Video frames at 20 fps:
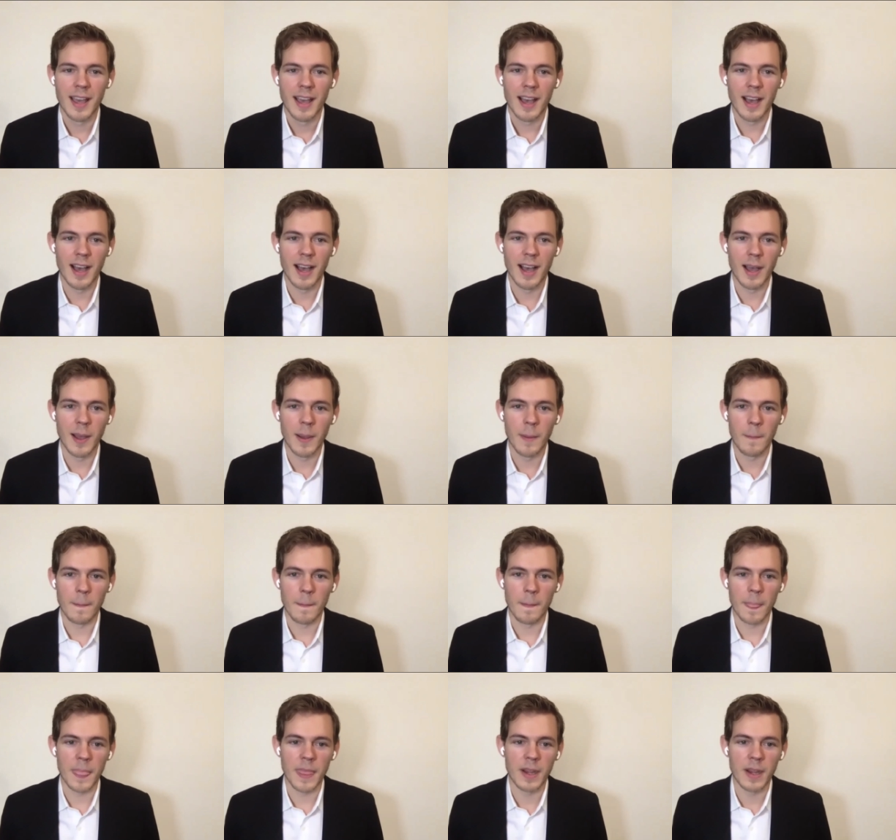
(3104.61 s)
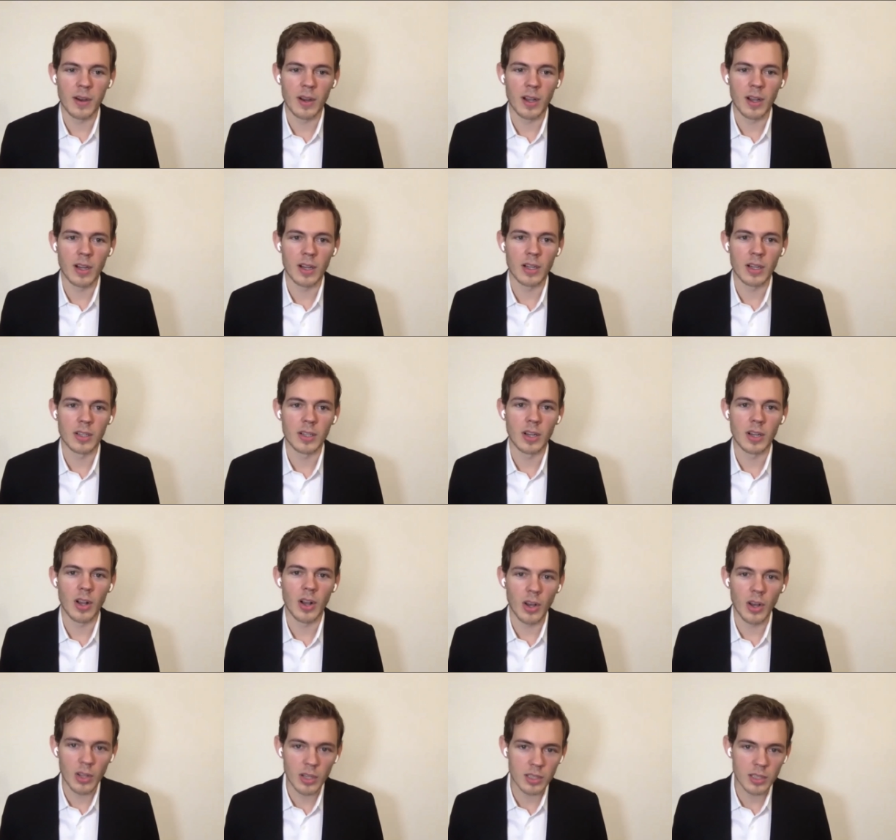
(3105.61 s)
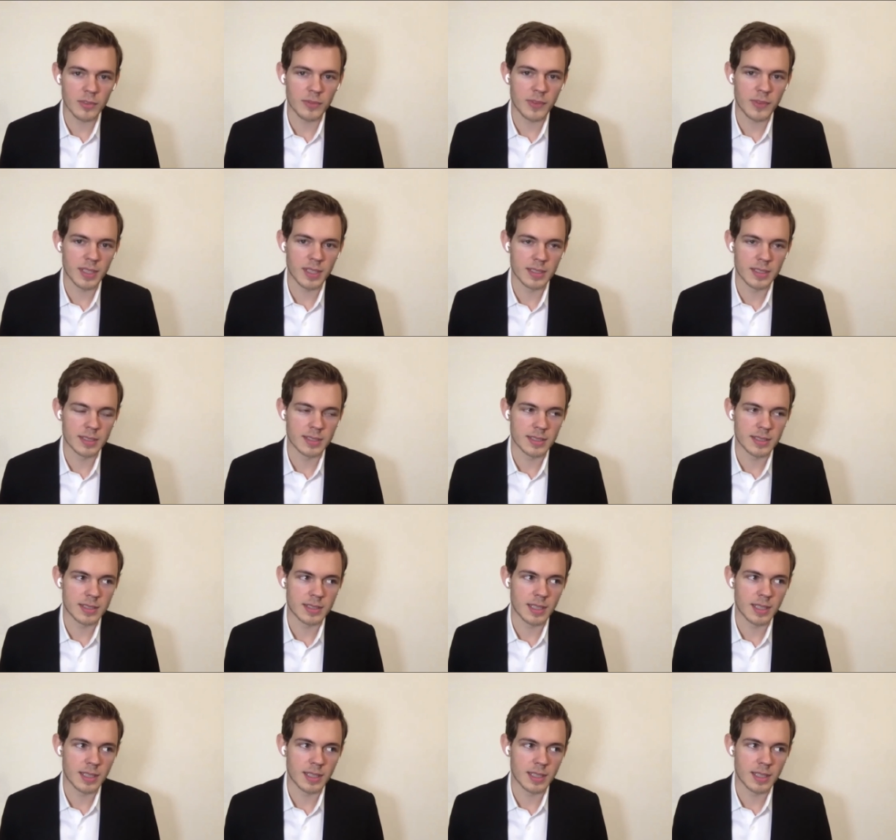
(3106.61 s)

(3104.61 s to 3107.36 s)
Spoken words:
There are all of these,